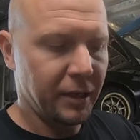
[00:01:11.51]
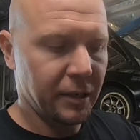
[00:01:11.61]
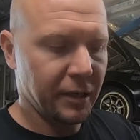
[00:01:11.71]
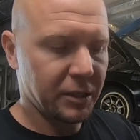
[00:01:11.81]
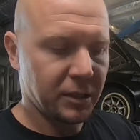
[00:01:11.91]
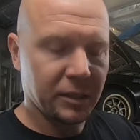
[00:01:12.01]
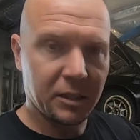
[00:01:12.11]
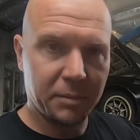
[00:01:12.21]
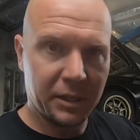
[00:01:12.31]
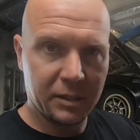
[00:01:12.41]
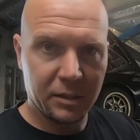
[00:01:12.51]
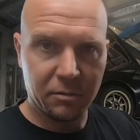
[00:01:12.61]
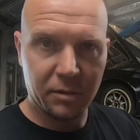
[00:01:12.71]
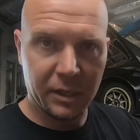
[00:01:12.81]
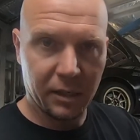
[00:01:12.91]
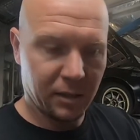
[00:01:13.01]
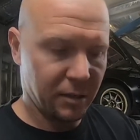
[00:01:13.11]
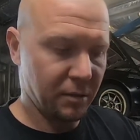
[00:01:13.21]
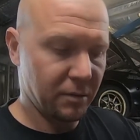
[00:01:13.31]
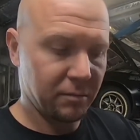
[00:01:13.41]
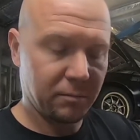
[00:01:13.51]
actually expands this ring, and